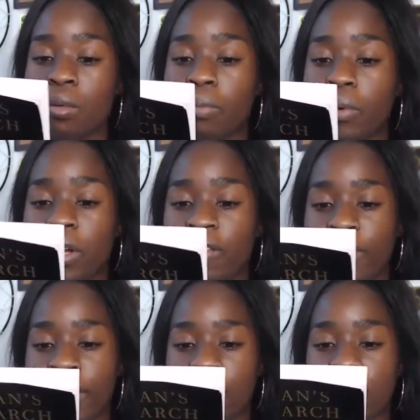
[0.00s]
Born in
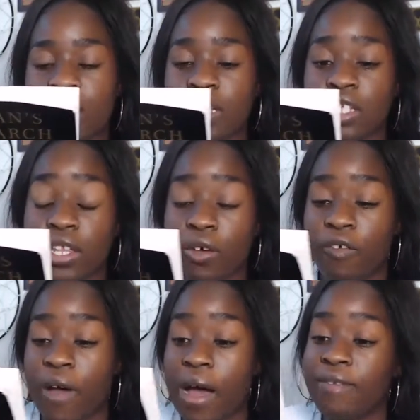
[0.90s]
Vienna in
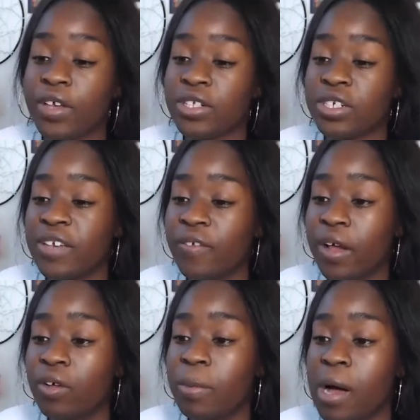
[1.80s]
1905, Victor
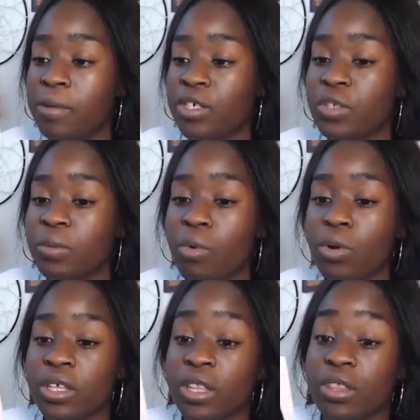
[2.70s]
Frankl published
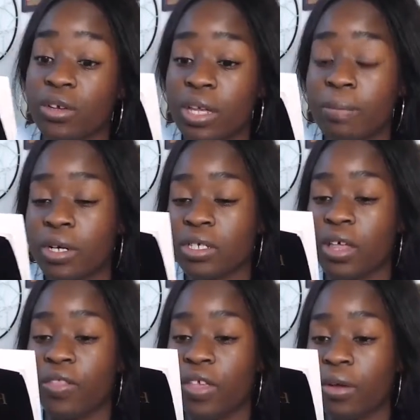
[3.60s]
more than 30 books
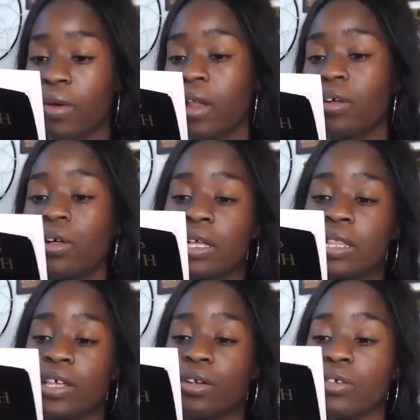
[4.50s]
on theoretical and
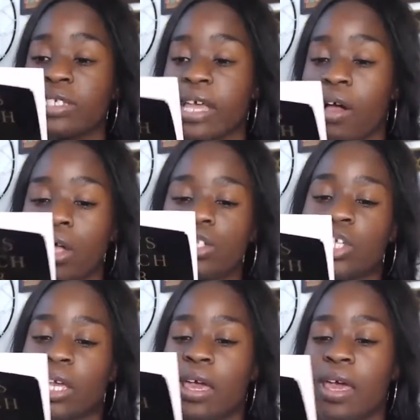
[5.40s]
clinical
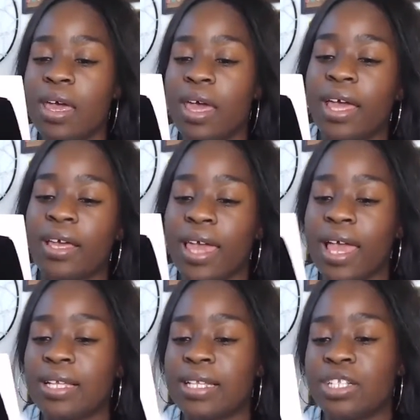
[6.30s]
psychology and
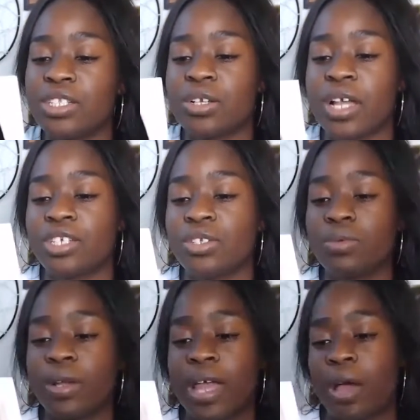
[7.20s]
gained international
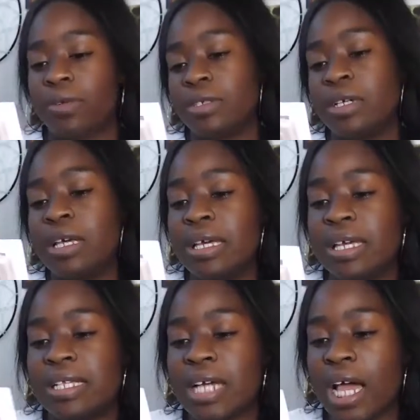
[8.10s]
renown.
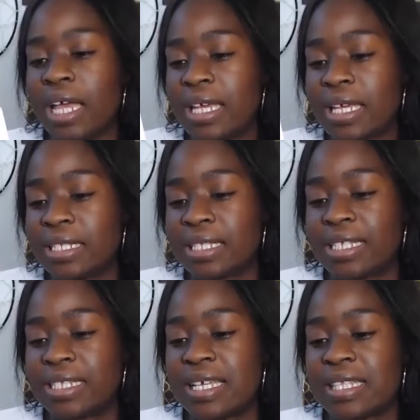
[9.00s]
He died in
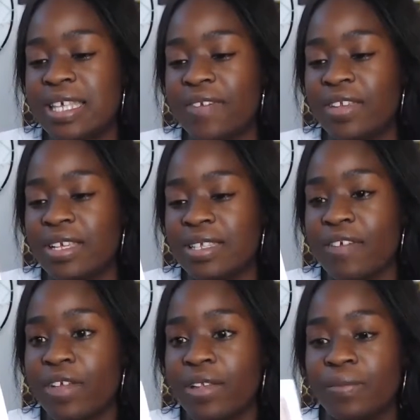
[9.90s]

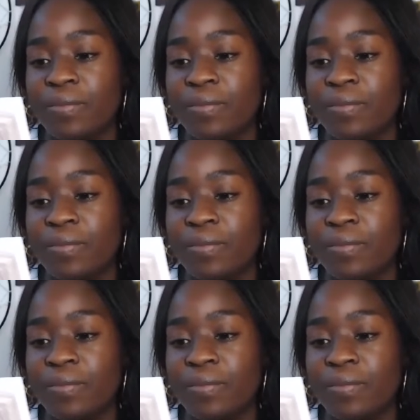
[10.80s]
1997.